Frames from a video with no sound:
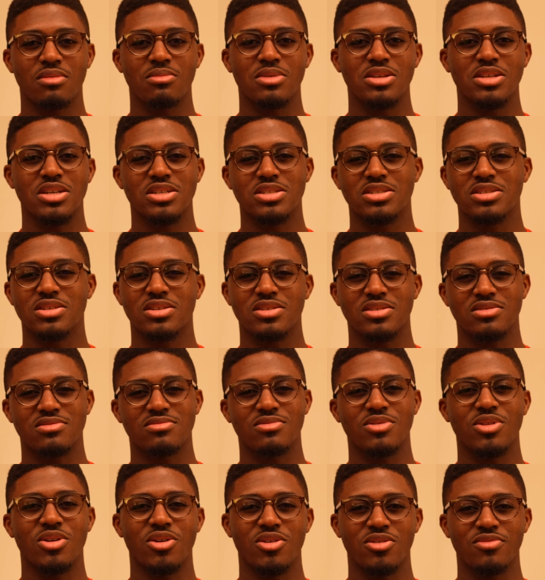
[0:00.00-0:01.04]
just to
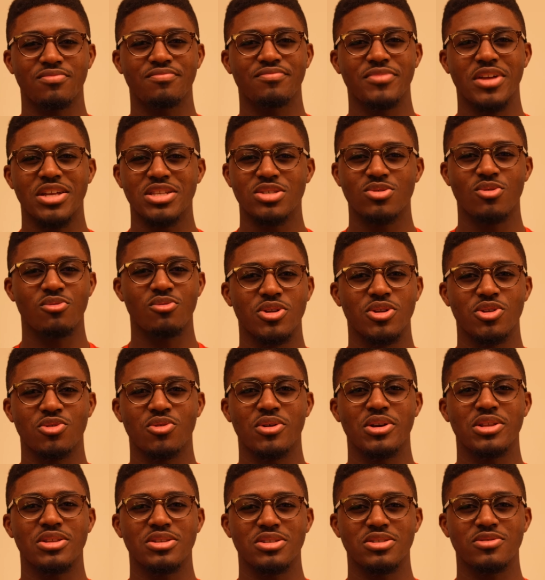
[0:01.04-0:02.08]
learn. That's
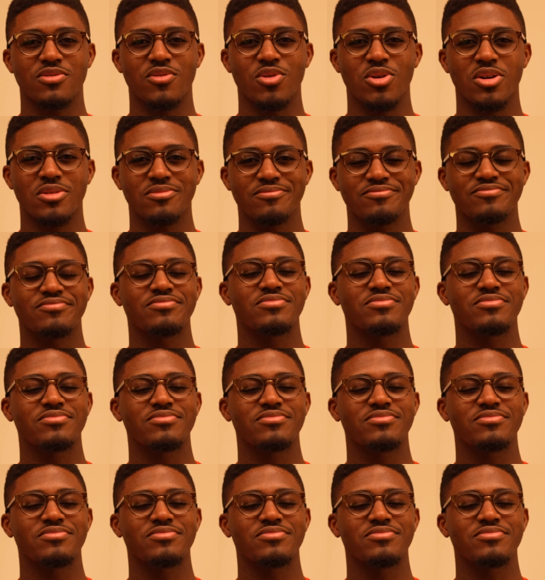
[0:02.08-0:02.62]
doing this for.